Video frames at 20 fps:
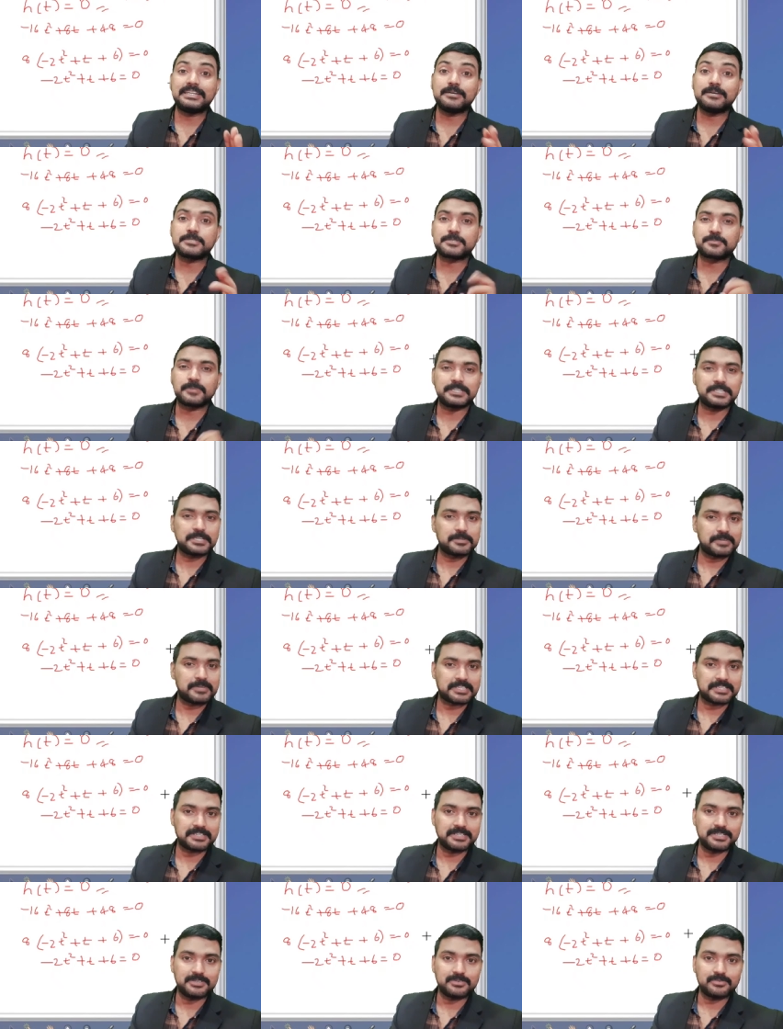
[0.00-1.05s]
term splitting
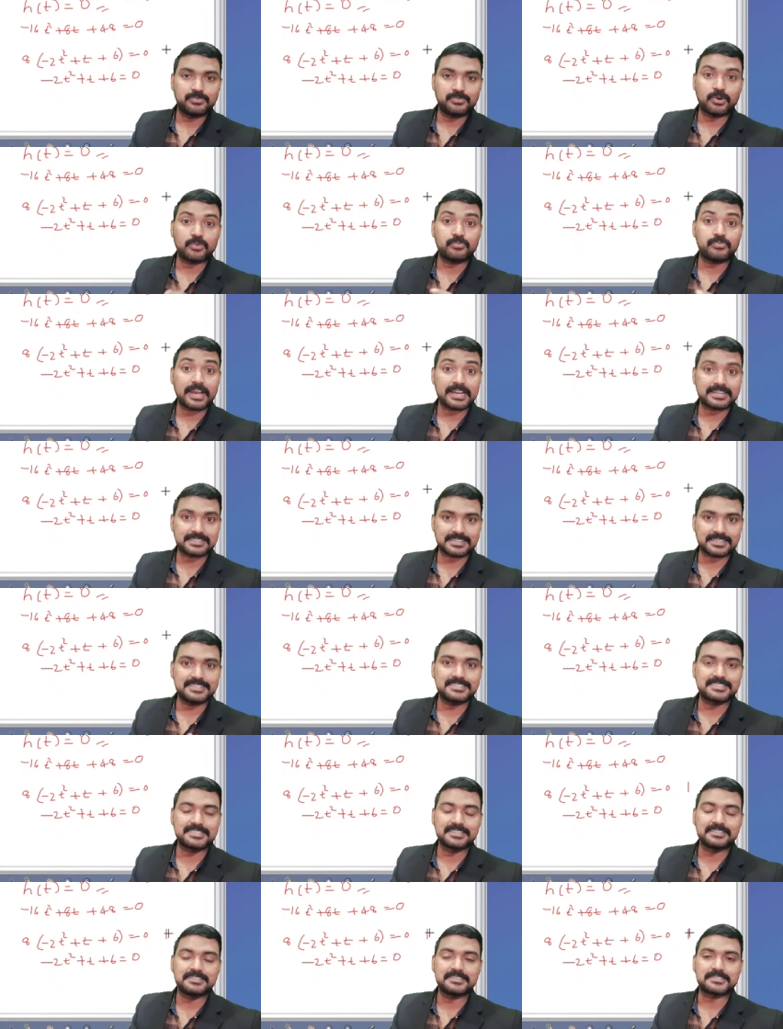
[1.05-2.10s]
method for
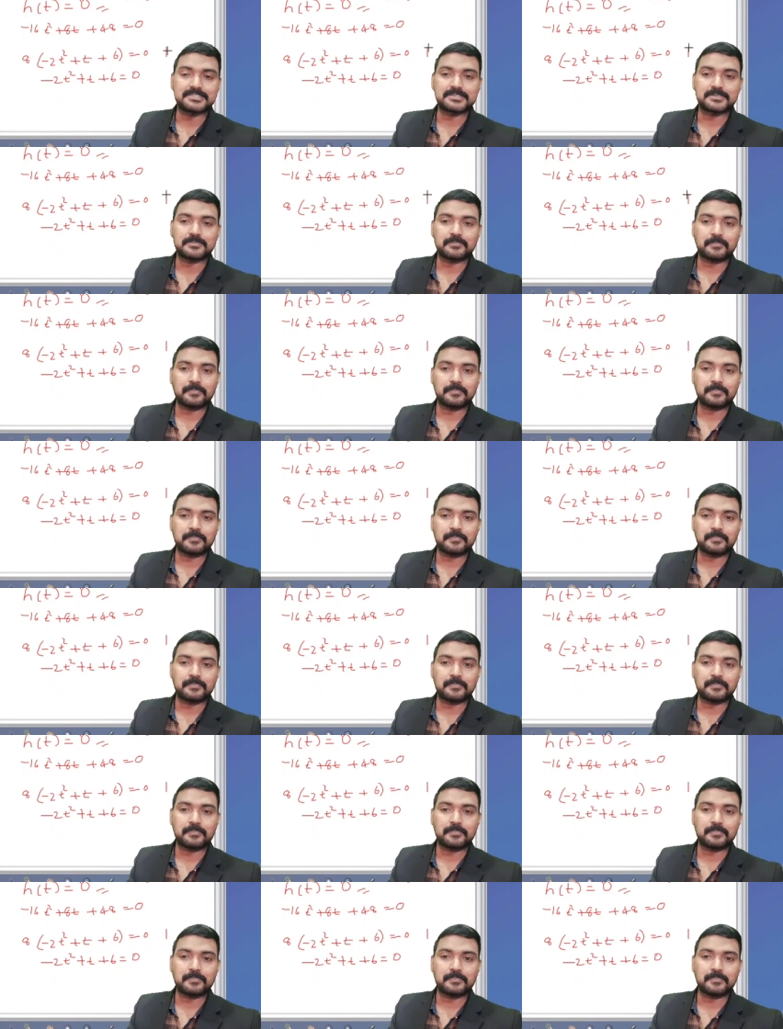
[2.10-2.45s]
factorizing this.